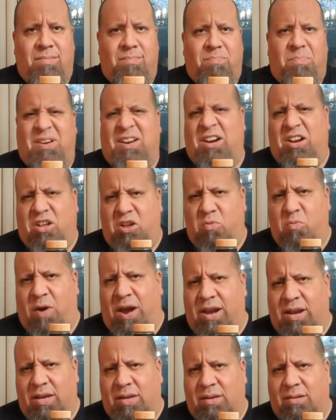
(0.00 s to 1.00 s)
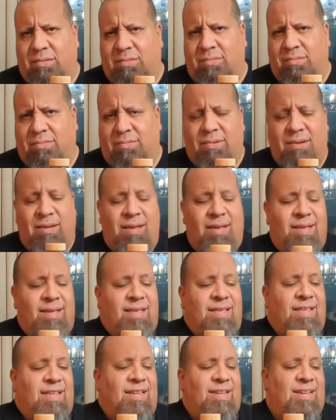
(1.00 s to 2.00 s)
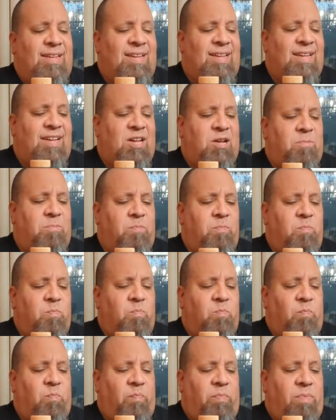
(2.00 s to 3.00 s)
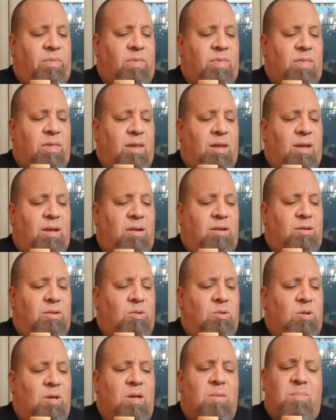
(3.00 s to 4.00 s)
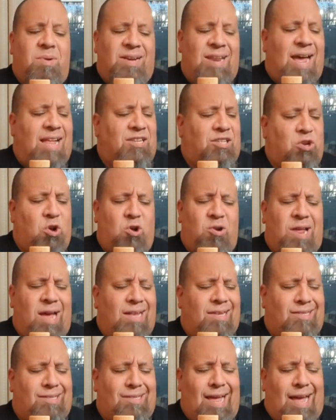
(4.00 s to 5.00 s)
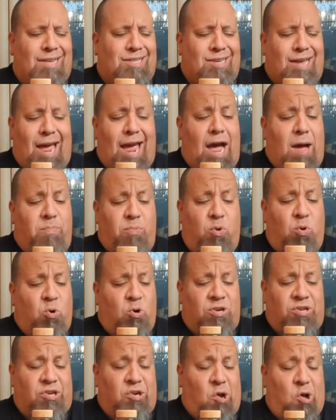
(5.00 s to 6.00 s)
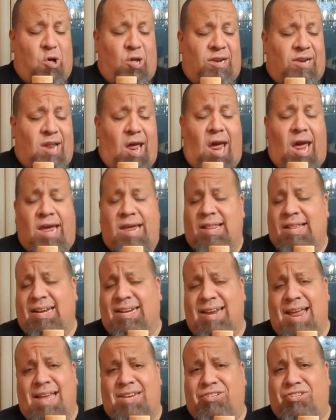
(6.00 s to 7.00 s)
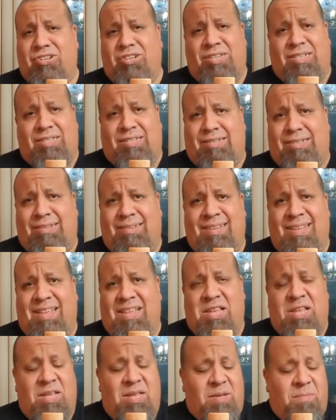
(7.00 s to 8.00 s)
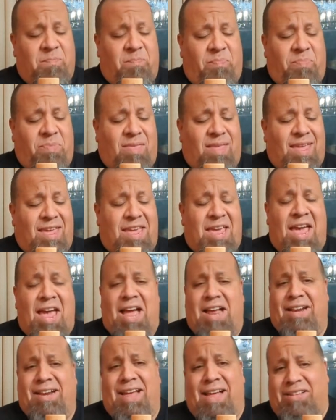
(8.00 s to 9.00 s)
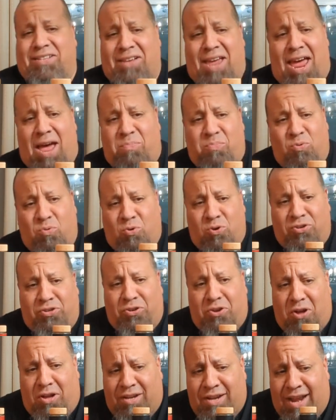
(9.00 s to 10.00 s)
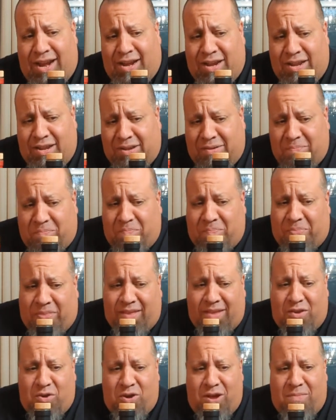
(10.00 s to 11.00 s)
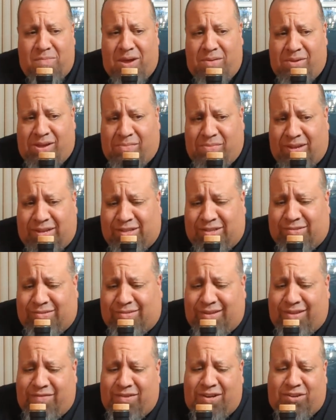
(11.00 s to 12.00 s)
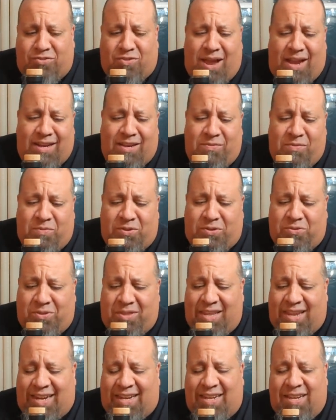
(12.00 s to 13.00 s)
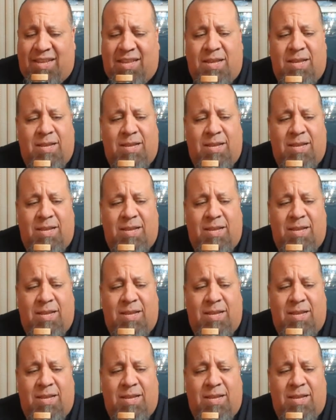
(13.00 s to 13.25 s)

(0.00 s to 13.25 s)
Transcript: but in a good way. Um, but that's an apple orchard all day. Like that's just yeah, that's apple orchard all day. Go ahead, baby. Give it a try. Tell me what you think.